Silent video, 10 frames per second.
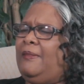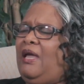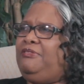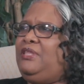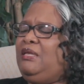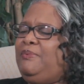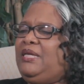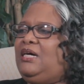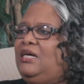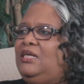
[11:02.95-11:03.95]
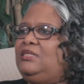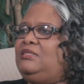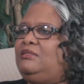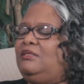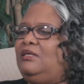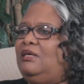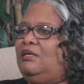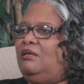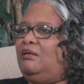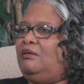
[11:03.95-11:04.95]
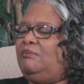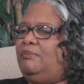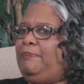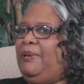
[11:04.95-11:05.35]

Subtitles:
I think because my